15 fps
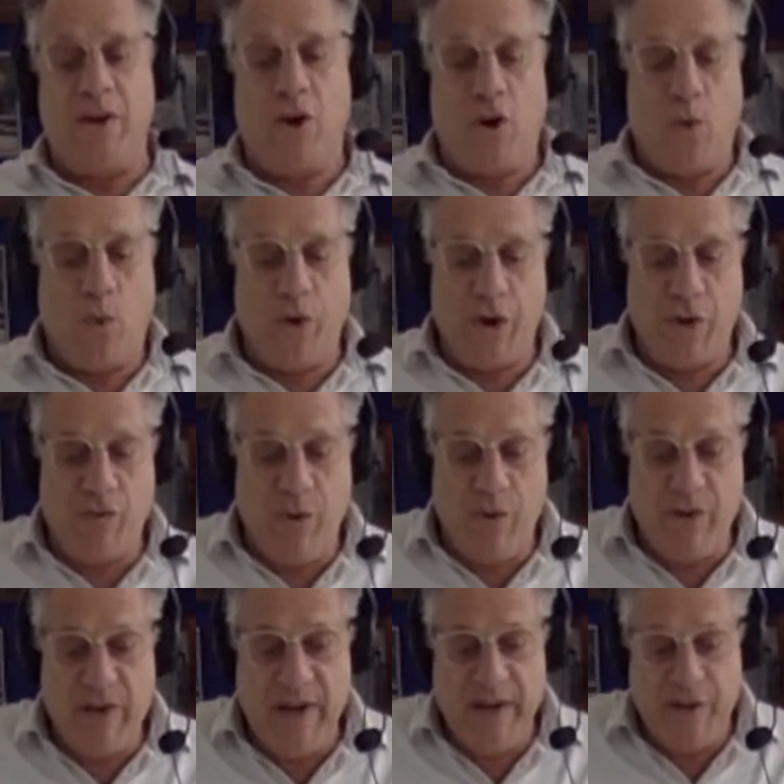We're going to
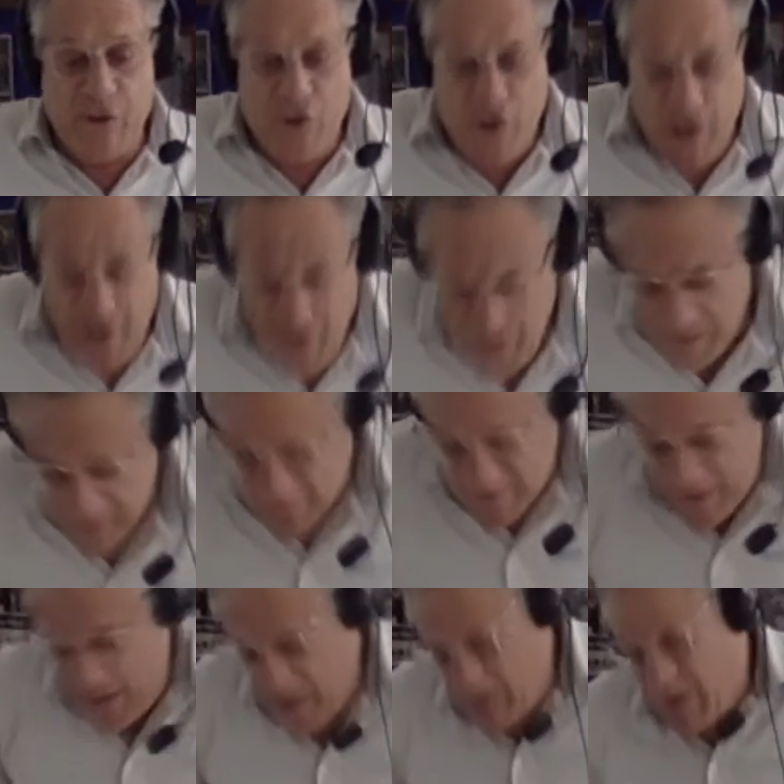rotate the chair
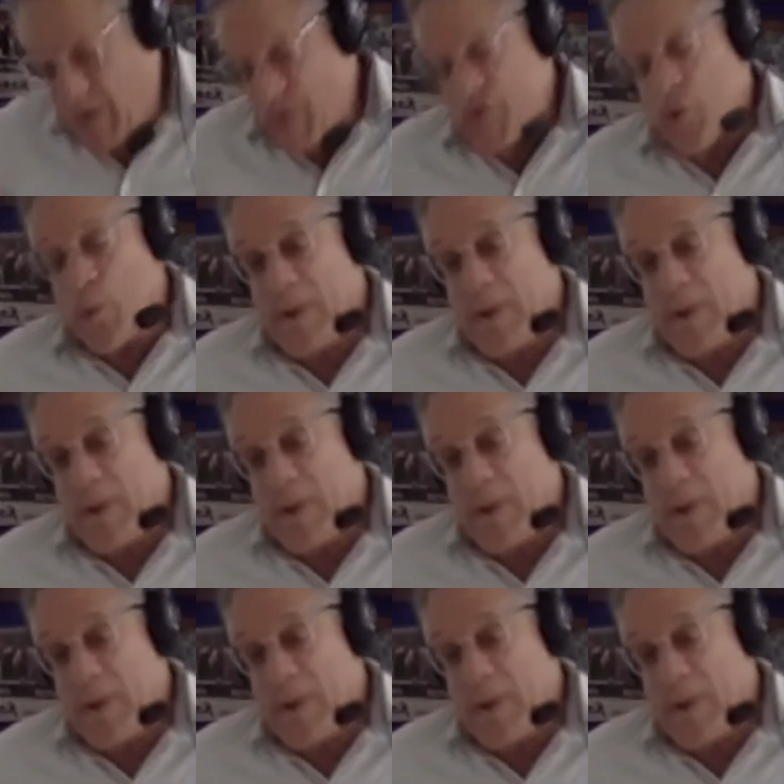so we